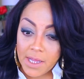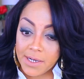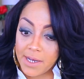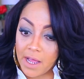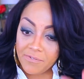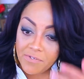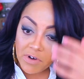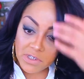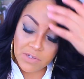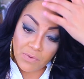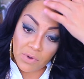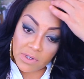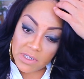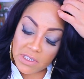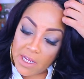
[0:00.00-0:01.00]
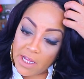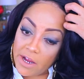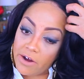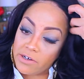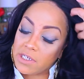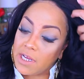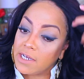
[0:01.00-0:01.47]
Now, first of all, this
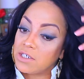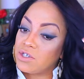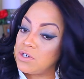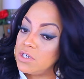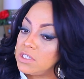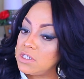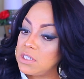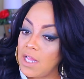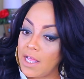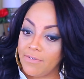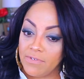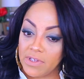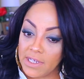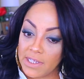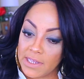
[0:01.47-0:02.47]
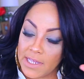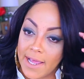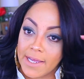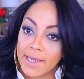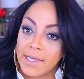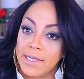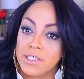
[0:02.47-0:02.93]
hair texture is lovely.
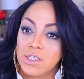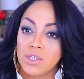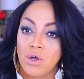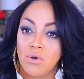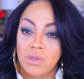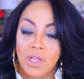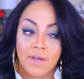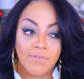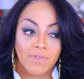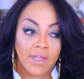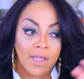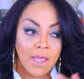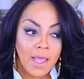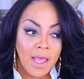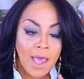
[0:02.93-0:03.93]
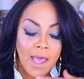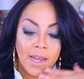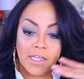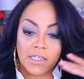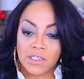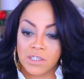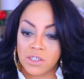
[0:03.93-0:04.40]
Like, it's so lovely,
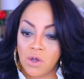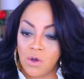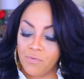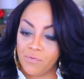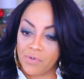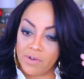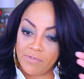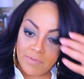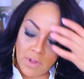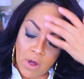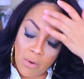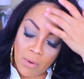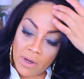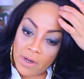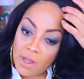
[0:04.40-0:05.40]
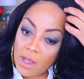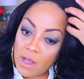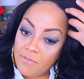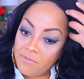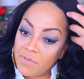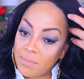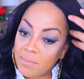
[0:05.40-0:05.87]
and it's so free-flowing.
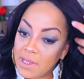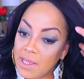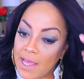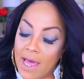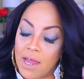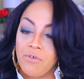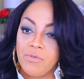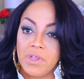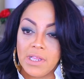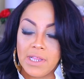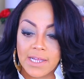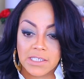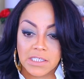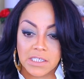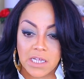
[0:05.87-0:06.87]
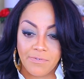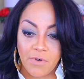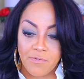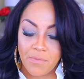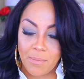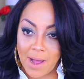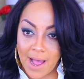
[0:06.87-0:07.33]
For me, I don't really like stuff
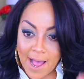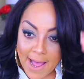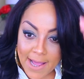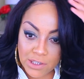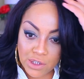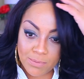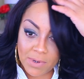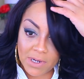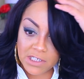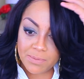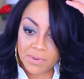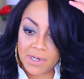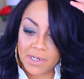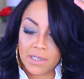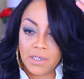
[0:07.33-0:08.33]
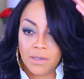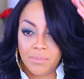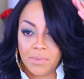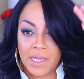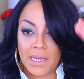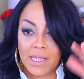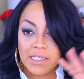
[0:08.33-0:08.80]
over my eye too much, but, I
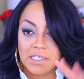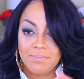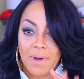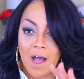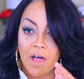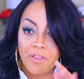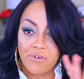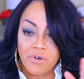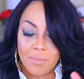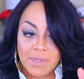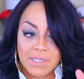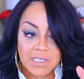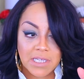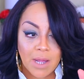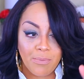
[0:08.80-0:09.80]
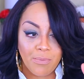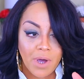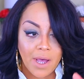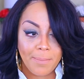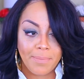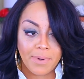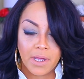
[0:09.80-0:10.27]
mean, it's bothering me
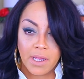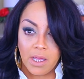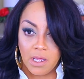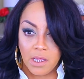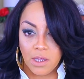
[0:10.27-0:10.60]
somewhat, but,